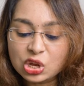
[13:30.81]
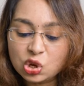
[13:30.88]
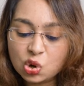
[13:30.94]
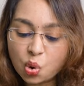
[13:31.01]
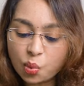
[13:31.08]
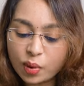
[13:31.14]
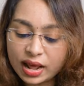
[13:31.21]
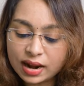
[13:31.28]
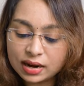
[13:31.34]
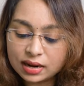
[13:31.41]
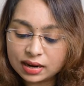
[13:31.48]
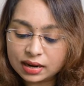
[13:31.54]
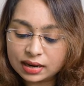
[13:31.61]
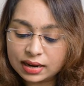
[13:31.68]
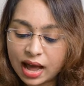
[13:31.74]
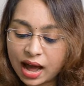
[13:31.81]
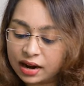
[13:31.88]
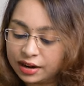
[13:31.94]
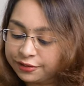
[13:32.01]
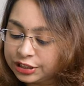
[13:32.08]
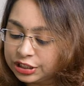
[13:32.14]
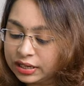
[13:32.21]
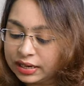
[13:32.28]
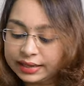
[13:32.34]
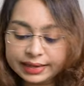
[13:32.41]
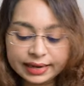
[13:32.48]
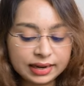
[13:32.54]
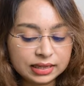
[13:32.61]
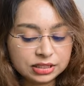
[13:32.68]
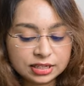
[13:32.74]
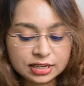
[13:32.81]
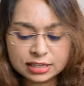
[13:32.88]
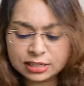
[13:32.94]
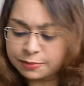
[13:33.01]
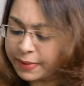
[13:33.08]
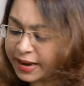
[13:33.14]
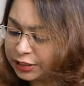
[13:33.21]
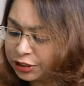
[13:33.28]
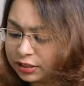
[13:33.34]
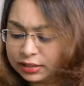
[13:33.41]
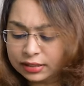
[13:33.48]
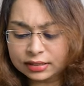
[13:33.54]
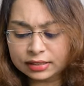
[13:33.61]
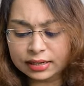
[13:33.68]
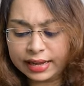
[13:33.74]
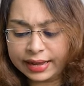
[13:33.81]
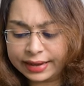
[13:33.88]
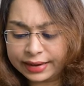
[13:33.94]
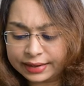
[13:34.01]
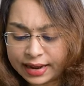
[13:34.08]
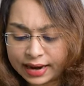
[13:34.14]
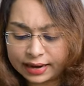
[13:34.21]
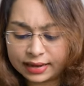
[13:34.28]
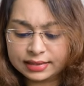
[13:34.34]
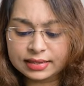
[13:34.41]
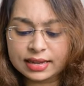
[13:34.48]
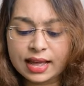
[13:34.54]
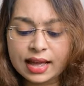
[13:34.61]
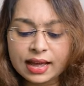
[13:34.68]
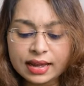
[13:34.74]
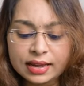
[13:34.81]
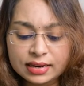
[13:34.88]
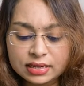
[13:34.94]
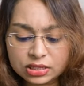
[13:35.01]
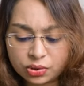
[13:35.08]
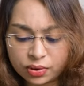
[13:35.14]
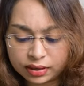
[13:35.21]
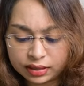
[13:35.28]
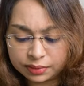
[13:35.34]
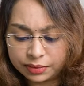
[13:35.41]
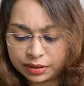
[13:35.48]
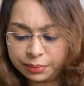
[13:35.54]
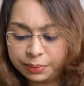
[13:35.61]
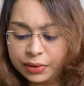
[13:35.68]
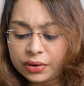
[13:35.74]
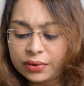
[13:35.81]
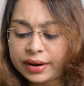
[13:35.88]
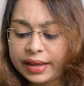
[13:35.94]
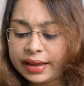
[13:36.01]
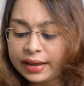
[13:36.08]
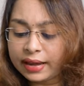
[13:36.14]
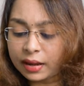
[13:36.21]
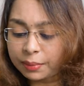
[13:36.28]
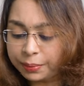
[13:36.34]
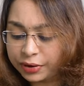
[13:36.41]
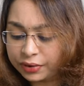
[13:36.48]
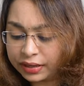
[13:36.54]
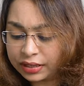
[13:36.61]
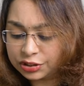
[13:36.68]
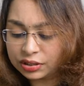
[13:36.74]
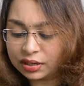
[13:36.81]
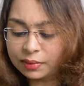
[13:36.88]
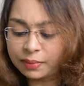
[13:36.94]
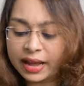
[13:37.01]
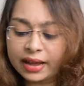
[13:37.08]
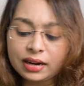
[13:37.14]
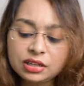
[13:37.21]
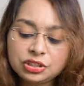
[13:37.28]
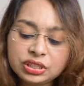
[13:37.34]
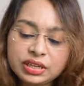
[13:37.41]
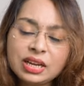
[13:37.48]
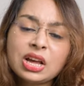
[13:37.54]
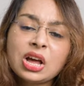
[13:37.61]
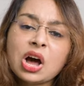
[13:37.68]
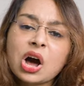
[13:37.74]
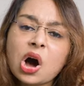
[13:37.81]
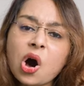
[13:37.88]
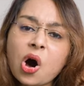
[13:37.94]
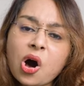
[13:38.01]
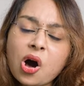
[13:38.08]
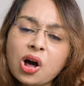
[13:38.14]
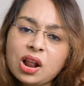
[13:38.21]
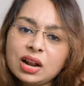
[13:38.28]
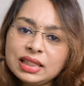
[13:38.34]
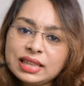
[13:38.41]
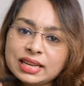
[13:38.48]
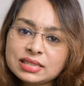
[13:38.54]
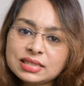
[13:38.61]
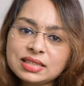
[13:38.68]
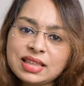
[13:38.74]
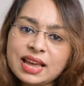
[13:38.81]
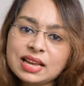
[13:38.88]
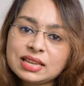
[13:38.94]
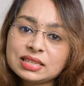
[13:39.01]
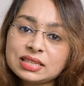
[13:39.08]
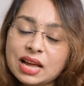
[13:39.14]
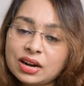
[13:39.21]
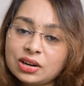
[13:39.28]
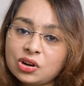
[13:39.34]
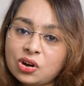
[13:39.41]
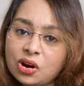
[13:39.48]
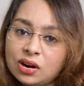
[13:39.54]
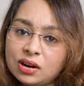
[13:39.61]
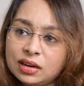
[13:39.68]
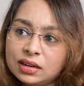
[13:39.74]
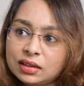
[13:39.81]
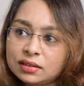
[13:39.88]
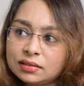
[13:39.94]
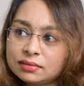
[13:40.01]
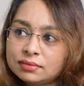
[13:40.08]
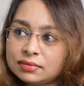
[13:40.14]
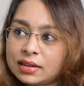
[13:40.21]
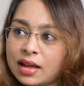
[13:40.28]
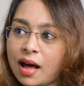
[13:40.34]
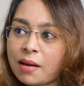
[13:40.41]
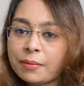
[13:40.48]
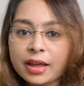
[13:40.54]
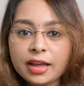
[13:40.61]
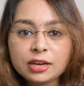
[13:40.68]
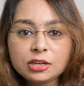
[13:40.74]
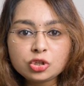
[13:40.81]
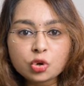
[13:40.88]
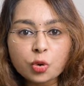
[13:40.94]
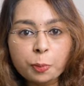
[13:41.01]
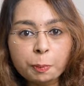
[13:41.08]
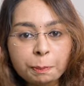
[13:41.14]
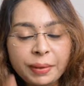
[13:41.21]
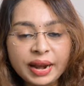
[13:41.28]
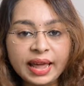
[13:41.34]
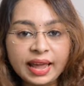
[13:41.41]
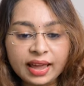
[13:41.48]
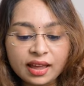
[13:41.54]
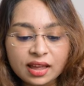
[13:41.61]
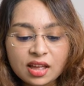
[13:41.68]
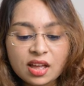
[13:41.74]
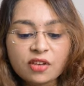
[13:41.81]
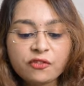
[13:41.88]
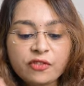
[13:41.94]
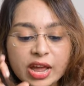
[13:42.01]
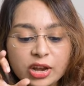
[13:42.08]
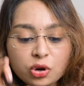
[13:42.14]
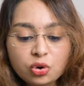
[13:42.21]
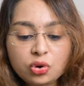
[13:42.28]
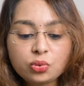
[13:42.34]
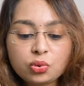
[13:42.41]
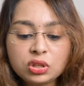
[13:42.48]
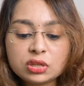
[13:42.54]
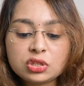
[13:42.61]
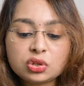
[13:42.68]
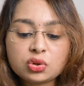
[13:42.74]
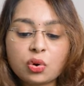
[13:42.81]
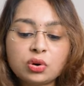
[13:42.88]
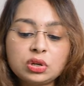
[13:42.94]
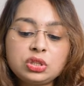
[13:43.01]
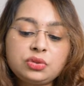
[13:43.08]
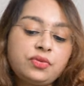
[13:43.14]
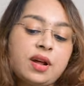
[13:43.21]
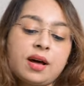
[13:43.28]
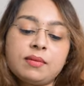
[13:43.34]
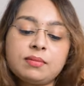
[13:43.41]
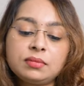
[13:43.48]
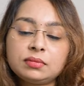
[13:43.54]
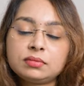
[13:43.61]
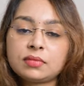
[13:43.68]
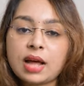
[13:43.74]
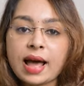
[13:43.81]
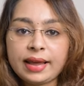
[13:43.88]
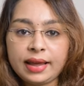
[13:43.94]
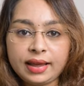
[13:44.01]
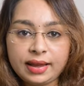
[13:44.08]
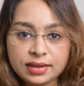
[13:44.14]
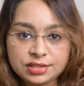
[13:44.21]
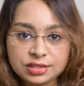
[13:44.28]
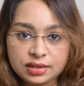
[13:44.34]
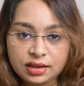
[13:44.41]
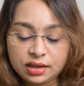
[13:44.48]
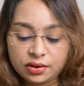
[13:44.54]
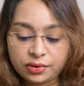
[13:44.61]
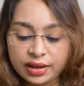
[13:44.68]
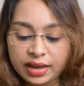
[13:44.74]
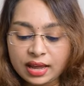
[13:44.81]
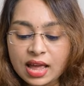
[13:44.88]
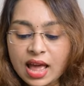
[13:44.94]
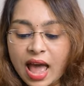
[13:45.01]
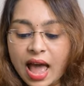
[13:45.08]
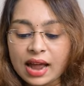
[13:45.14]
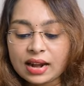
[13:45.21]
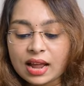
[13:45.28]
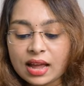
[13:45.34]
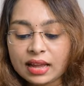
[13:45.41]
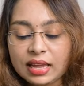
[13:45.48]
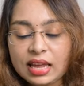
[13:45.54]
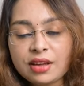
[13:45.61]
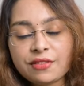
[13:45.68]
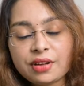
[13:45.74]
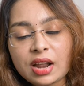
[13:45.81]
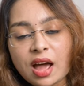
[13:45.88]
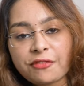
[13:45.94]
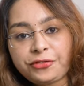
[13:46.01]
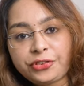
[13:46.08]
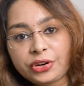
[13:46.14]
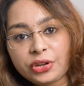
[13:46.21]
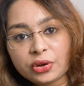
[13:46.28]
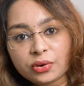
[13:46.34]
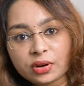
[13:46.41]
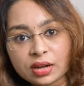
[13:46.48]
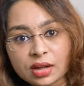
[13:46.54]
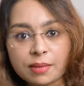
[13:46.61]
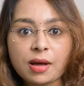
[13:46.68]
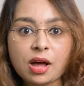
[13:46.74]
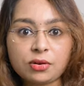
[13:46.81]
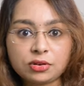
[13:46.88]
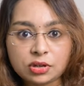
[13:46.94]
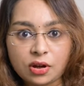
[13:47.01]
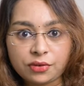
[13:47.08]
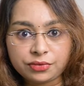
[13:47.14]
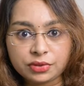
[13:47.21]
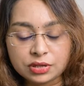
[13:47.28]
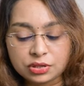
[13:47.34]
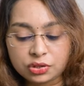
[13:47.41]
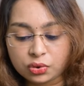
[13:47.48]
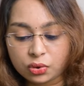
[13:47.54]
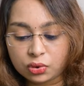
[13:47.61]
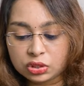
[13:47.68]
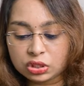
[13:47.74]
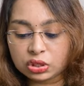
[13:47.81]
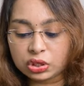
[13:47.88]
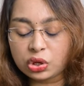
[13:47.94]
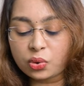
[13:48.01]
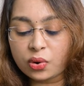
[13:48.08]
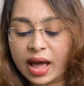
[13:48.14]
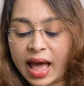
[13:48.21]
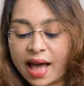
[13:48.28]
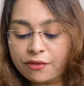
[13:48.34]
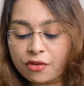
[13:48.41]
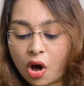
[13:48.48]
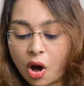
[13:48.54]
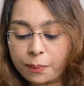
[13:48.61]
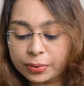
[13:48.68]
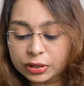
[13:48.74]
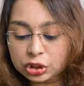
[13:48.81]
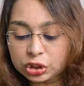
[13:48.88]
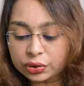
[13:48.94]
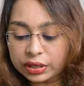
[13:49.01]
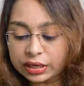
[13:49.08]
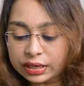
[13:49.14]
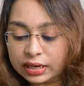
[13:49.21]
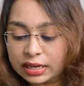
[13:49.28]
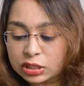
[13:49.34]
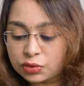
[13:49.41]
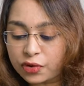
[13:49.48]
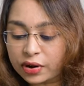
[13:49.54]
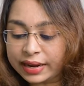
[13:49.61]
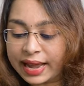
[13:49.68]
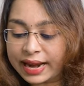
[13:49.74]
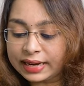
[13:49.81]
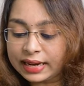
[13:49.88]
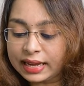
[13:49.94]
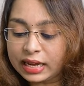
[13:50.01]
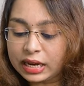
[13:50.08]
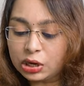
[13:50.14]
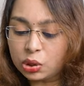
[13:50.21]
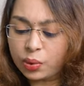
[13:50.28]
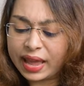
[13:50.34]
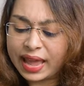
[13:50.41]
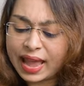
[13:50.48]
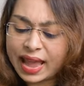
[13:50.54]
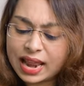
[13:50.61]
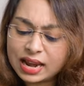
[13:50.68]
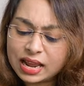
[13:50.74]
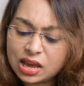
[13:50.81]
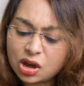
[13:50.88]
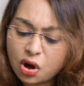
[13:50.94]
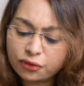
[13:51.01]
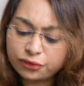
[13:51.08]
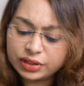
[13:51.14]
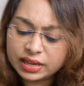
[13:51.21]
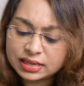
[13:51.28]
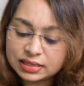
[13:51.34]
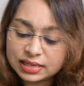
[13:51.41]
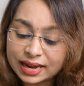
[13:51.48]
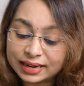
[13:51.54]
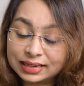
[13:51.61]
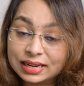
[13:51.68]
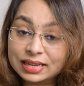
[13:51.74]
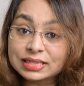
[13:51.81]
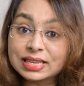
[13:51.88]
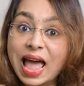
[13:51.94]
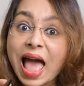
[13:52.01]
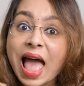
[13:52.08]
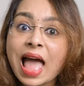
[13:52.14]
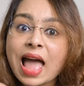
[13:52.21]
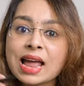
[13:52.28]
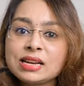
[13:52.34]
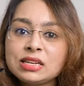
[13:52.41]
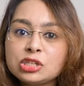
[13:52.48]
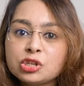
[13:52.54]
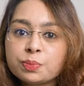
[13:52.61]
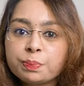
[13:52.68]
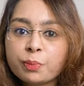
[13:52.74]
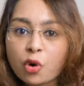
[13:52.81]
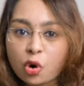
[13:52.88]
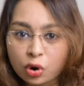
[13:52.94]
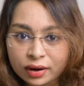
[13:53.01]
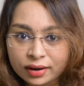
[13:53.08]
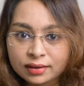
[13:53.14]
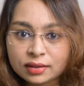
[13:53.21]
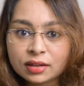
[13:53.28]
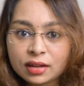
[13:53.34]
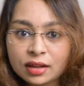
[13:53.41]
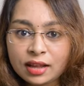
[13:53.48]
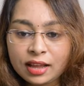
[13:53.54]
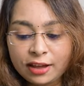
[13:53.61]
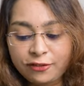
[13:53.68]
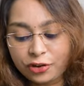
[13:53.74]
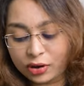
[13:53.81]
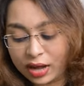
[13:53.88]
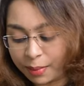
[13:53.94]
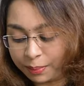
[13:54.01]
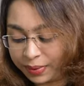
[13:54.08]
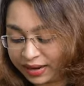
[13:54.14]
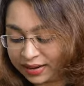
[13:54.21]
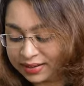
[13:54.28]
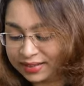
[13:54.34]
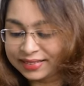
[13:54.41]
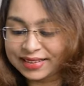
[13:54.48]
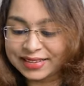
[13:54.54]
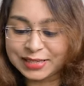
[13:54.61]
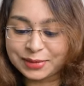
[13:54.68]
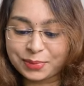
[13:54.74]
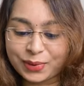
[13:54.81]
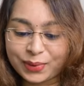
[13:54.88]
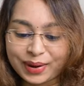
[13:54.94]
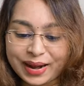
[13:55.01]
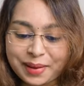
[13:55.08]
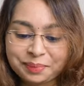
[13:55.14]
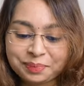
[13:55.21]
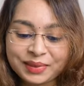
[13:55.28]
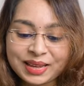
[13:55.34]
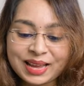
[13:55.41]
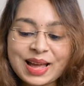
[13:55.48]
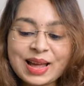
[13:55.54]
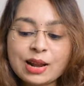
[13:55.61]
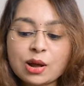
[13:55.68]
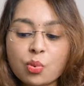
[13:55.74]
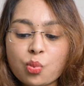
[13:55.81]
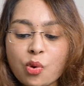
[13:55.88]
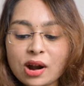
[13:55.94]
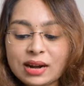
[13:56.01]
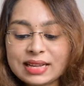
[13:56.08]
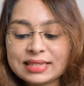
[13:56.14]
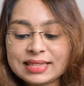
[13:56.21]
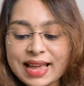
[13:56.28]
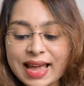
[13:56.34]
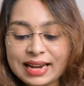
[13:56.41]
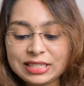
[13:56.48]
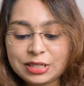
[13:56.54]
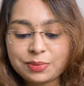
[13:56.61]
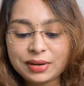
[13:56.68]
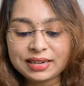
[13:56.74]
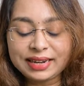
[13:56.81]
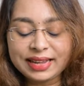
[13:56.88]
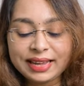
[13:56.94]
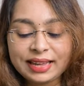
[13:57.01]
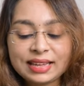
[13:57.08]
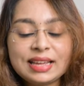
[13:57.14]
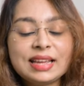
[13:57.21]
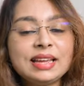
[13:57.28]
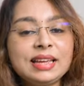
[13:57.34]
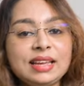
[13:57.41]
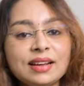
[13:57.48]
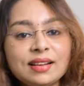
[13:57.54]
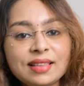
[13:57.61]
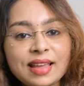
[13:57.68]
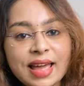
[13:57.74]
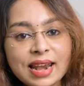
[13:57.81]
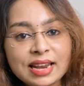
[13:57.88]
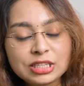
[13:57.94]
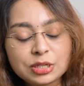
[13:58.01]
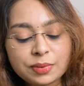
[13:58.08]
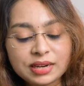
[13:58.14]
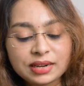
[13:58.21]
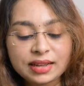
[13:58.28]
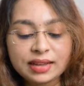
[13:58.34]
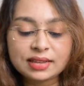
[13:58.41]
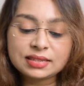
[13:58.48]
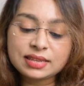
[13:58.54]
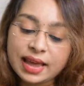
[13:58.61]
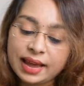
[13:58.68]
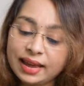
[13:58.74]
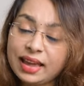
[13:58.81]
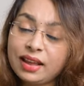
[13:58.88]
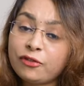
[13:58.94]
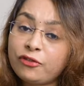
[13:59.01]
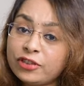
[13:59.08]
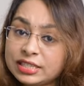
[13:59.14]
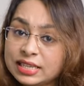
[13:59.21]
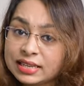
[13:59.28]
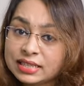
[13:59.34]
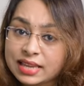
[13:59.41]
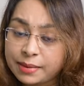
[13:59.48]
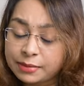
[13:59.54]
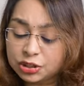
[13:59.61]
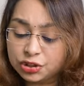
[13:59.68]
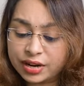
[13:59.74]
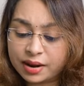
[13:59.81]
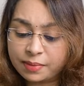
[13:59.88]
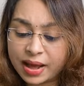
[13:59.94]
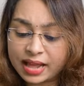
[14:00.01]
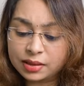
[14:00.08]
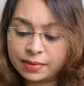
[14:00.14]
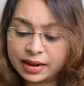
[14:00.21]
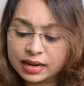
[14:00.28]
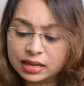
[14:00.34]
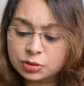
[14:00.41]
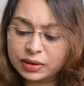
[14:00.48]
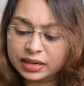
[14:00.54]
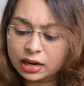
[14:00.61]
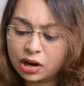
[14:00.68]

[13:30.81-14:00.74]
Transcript: You will learn artificial intelligence, machine learning, data science, quantum computing, computational biology. All these things are going to come into play when you do this course from IISc, okay? And even after you come out of this course, you have opportunities for getting into any of these sectors and more if you complete this program. Now, what is the eligibility? Here, the eligibility is, again, physics, chemistry, and mathematics. But